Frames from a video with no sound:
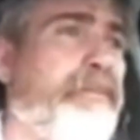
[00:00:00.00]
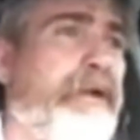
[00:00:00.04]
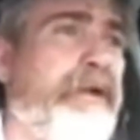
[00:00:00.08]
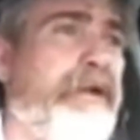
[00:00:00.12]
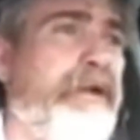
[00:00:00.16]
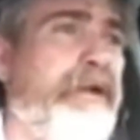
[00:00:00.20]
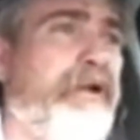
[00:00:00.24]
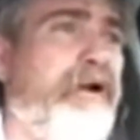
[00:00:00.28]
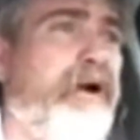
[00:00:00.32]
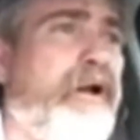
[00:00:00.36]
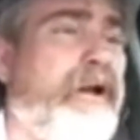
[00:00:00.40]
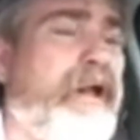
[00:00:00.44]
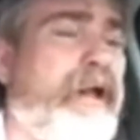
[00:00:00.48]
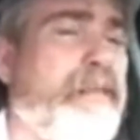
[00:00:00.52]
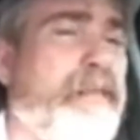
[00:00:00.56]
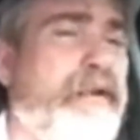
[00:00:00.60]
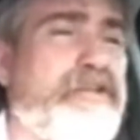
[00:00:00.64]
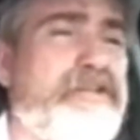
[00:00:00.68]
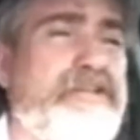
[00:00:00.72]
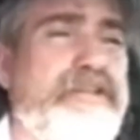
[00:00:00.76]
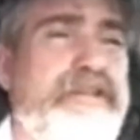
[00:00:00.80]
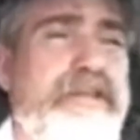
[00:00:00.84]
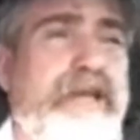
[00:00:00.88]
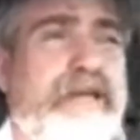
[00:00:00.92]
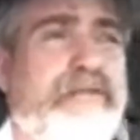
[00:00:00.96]
depending on
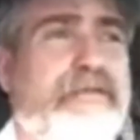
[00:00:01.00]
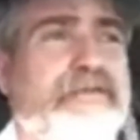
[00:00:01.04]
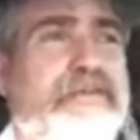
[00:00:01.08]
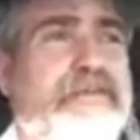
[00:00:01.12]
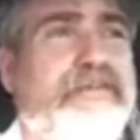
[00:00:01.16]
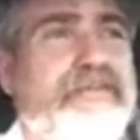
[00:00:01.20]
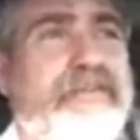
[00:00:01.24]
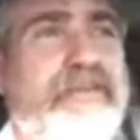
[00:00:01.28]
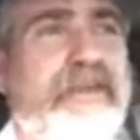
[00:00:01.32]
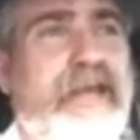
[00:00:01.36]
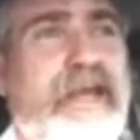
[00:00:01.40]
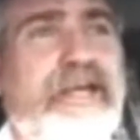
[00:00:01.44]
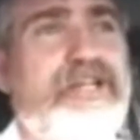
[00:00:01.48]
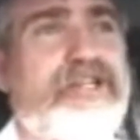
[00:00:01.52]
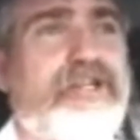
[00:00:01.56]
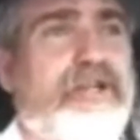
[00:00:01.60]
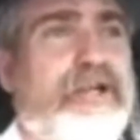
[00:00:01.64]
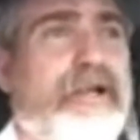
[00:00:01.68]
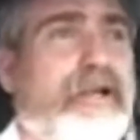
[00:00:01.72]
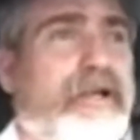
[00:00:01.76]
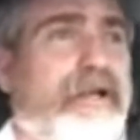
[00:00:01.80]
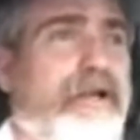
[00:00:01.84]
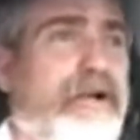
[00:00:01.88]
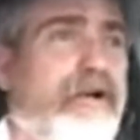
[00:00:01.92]
how much devastation